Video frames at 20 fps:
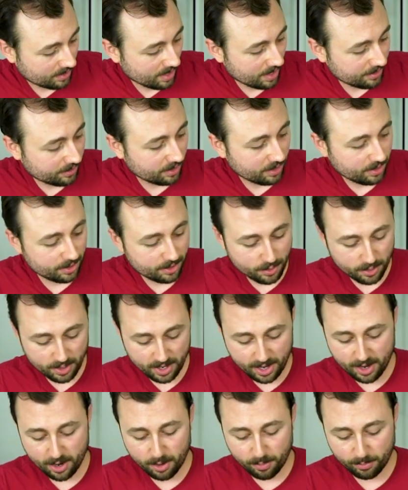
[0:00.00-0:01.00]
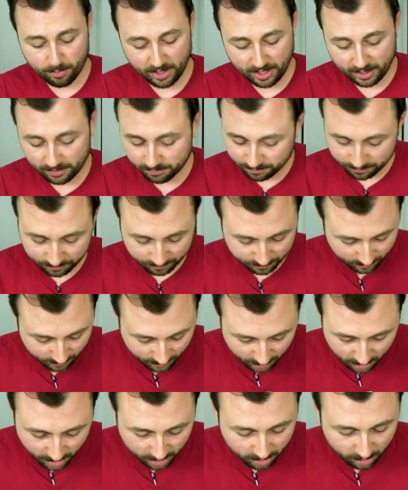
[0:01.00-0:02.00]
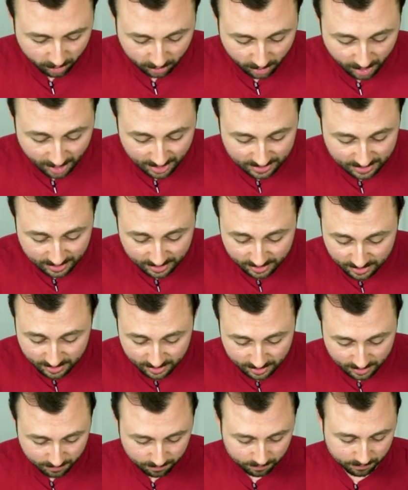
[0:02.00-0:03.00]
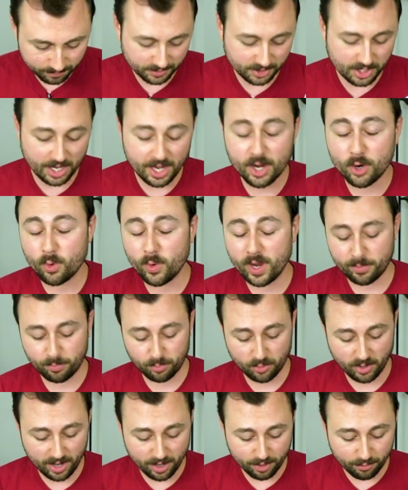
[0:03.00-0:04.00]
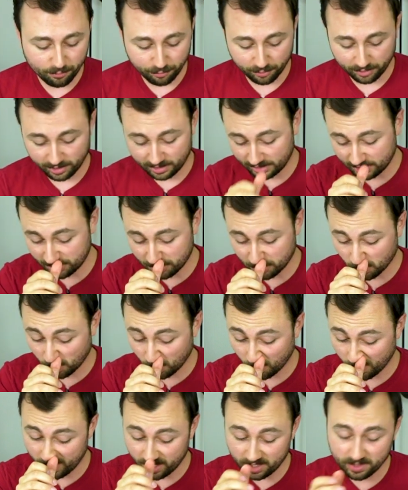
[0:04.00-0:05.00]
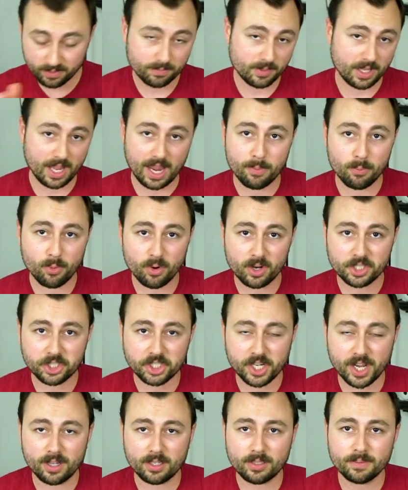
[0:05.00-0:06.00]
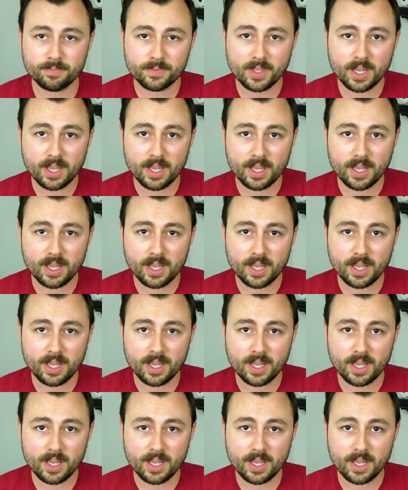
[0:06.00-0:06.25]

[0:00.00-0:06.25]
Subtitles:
Nothing to do now but cut our losses, say a quick prayer for the destroyed Game Boy shell,